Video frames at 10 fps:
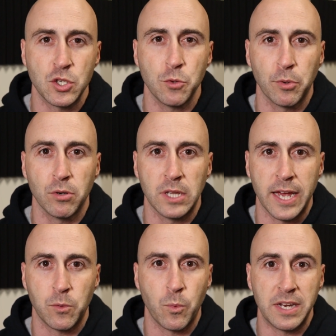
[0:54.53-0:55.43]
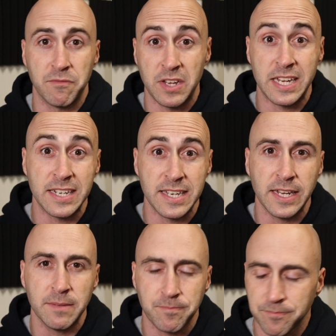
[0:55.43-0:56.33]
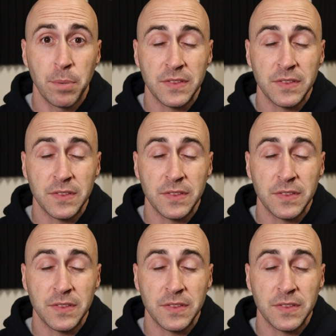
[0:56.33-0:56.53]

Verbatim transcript: super, like when Nvidia did it.